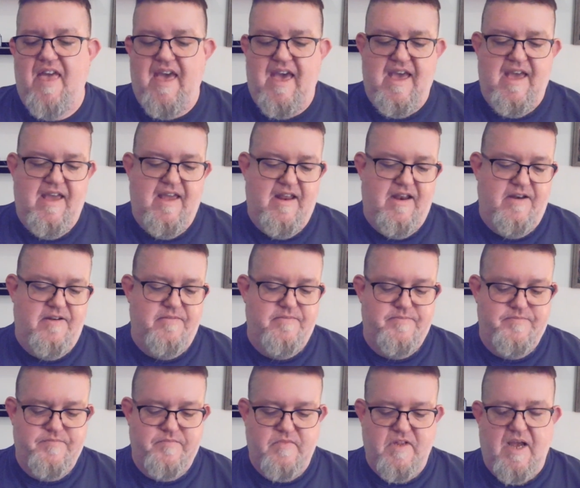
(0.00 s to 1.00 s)

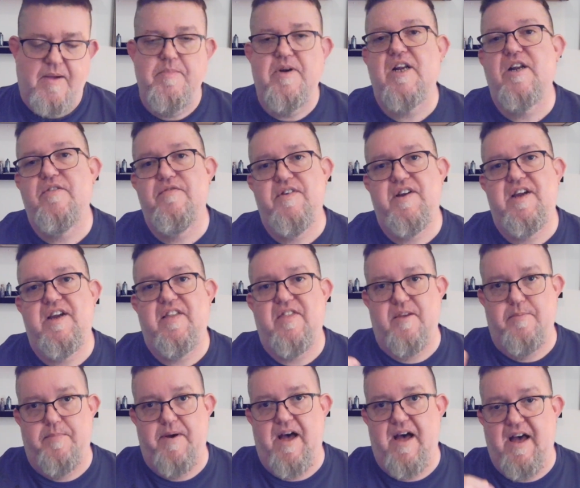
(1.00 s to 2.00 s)
And I'm going to
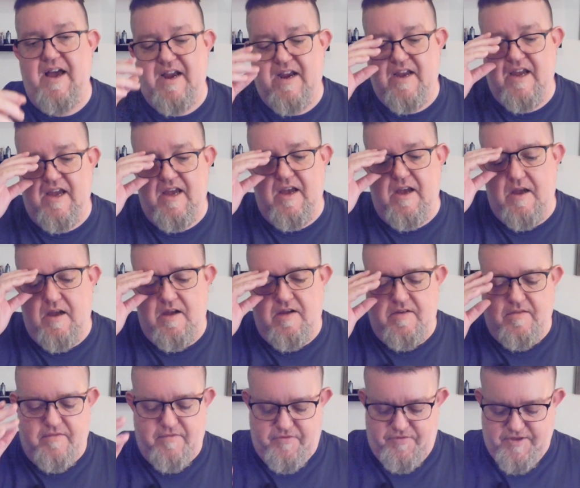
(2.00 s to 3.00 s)
read the back
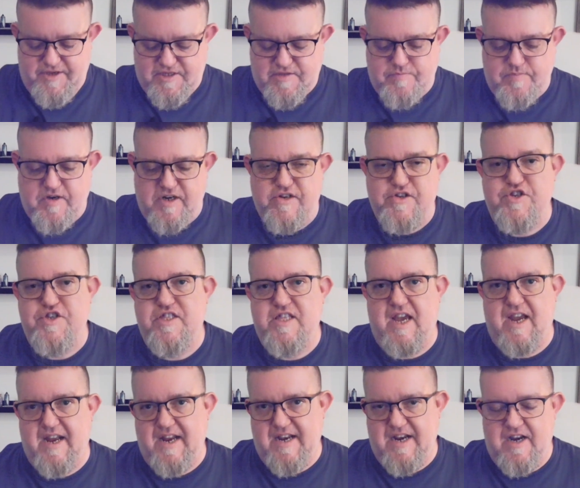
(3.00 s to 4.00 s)
of this book just
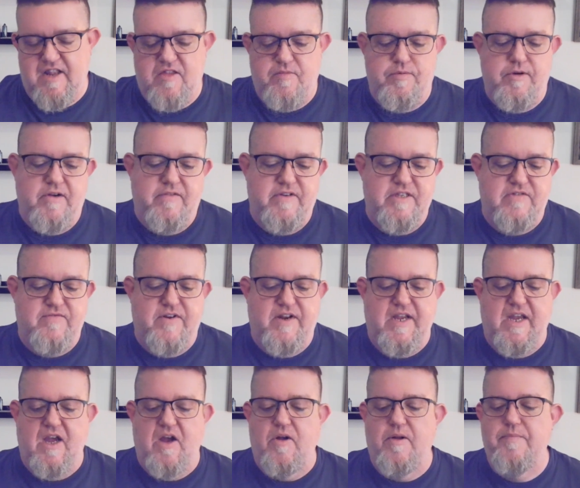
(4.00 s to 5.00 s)
like I did in the previous
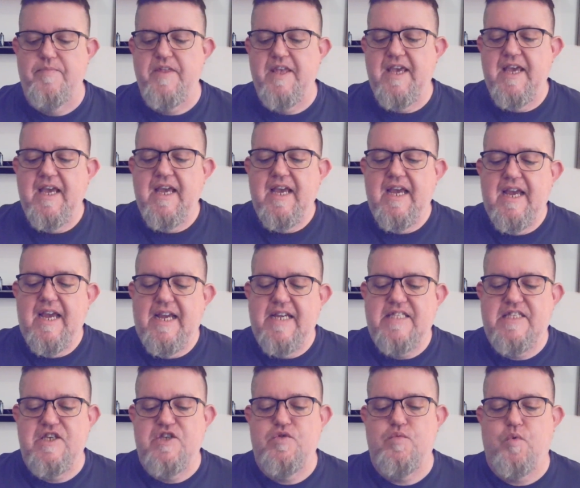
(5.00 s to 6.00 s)
video.
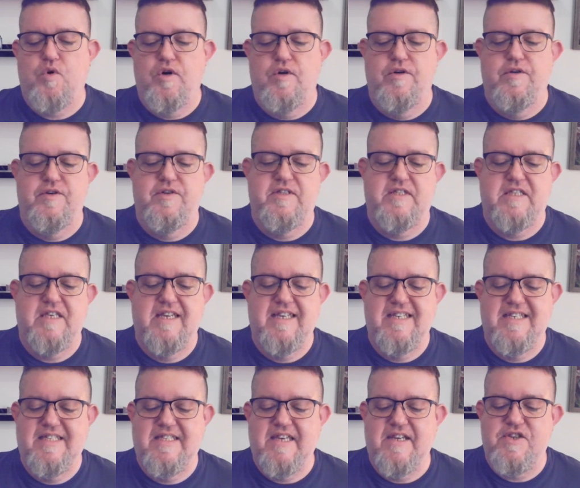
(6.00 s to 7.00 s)
It says, "Words,
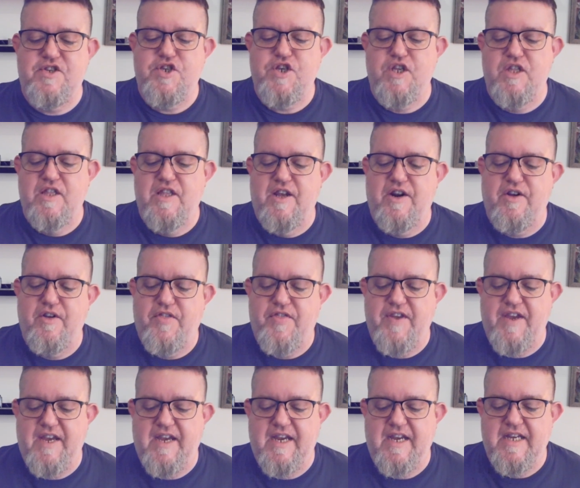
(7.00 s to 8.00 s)
such little
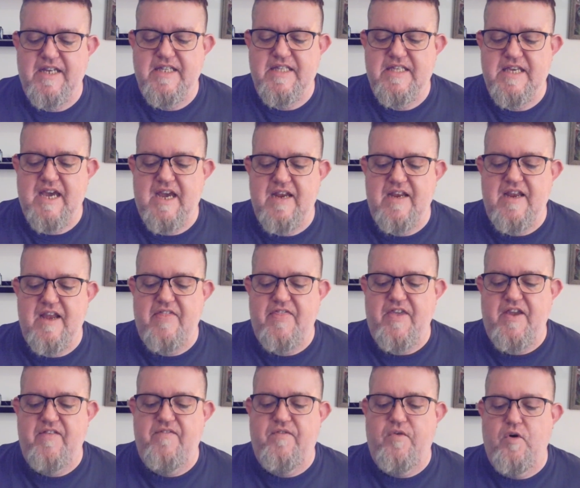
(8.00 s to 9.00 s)
things, and
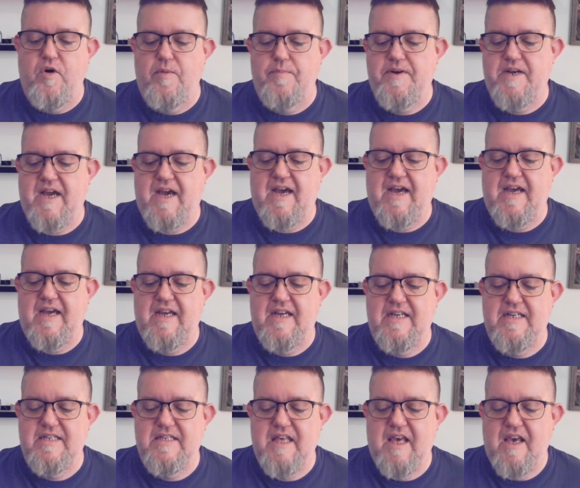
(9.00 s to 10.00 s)
yet they form
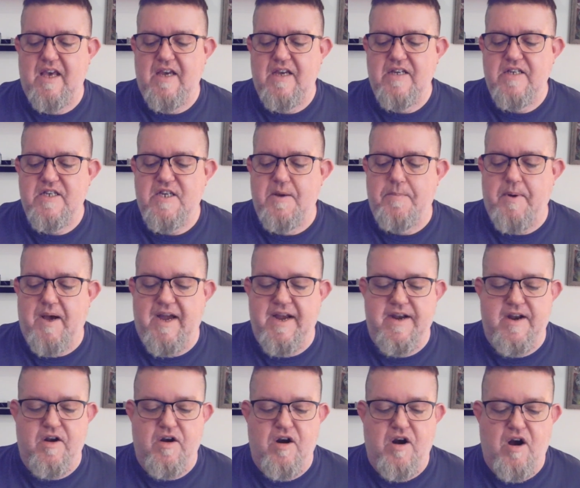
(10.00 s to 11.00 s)
ties to
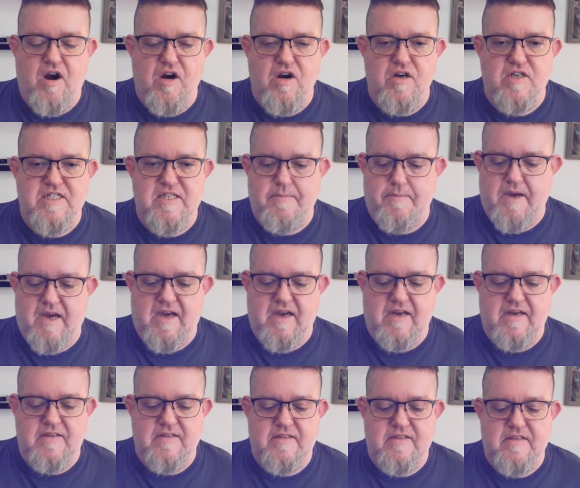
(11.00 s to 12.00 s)
bind our hearts and
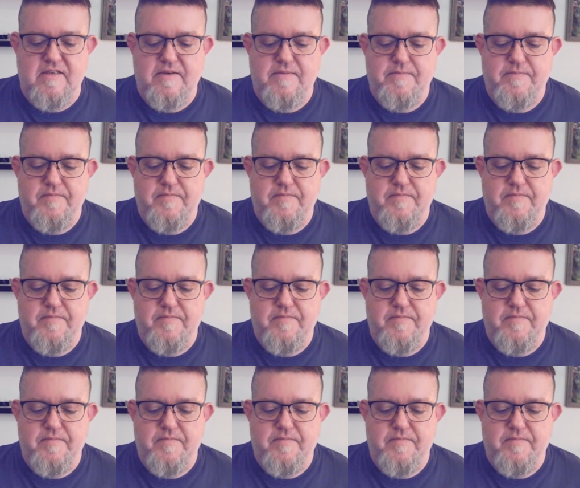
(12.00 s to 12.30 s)
minds.